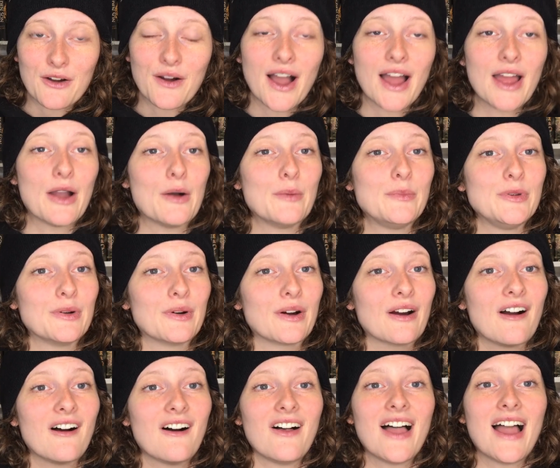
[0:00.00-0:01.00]
I hope you
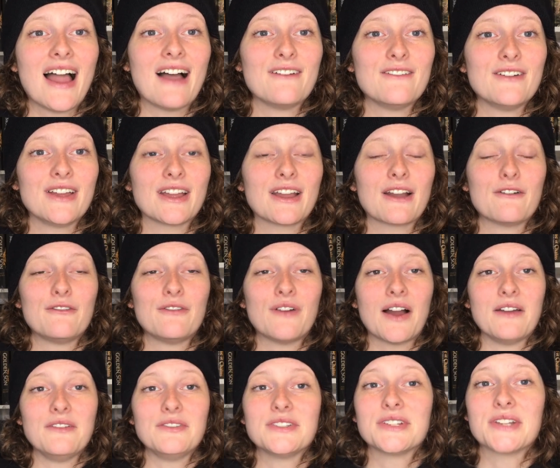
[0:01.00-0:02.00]
are all having
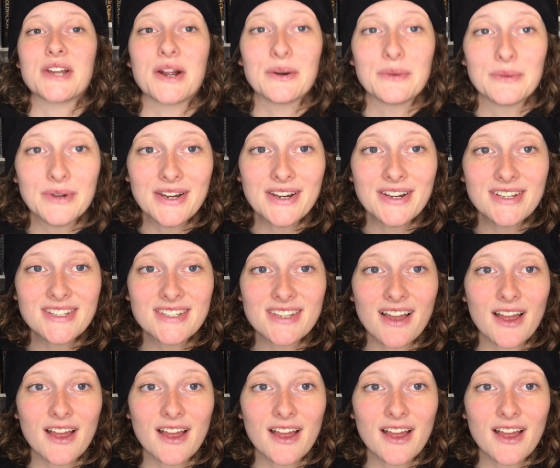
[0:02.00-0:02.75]
five-star reads.